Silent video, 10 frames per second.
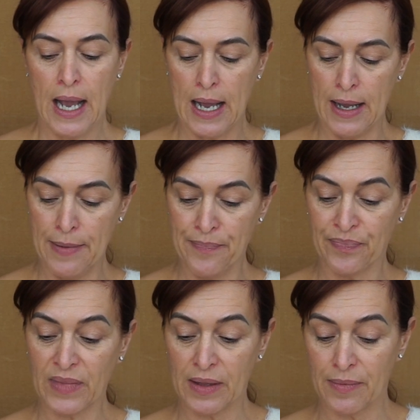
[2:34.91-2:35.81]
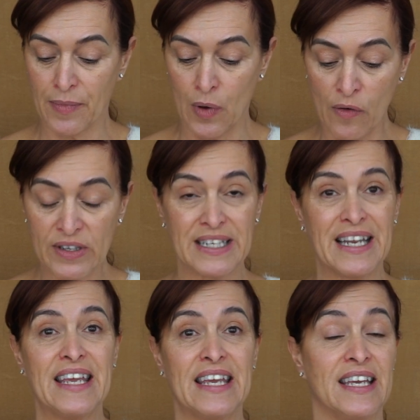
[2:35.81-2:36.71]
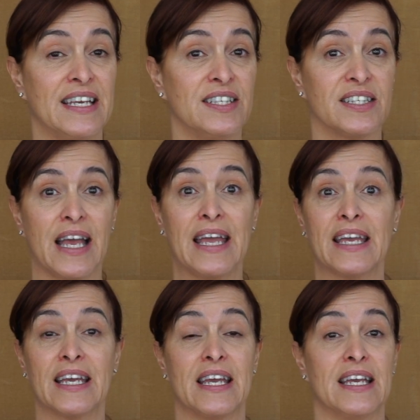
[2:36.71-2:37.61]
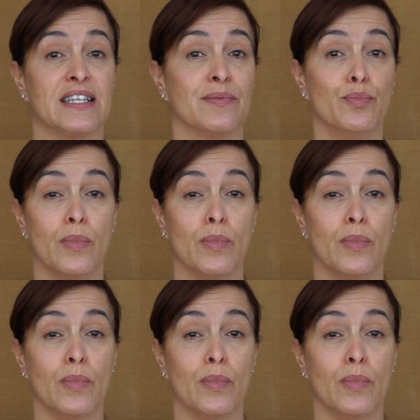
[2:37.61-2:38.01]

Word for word: Um, obviously it is saying it's